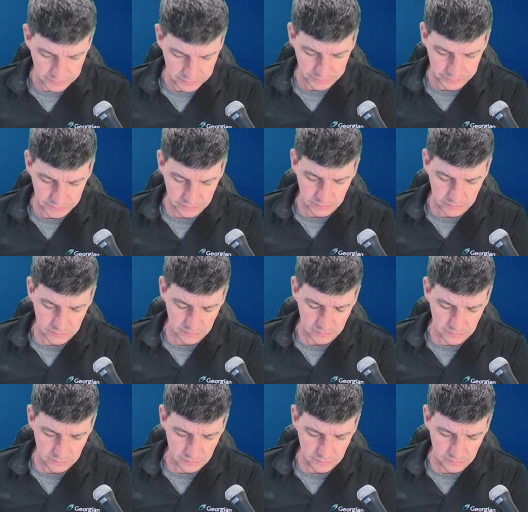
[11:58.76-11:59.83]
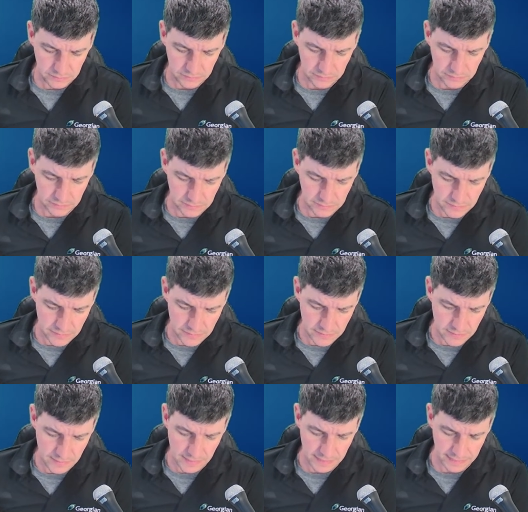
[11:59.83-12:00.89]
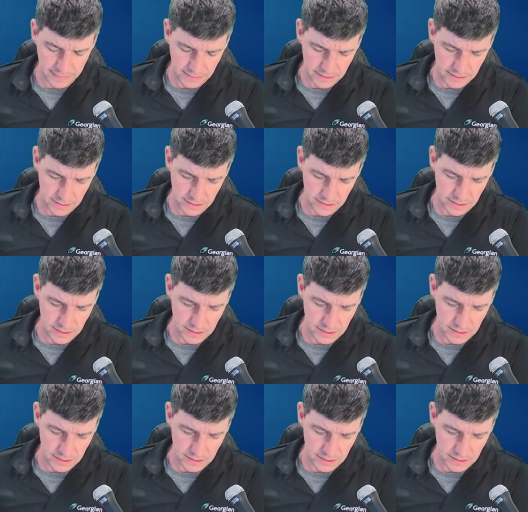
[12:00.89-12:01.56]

[no speech]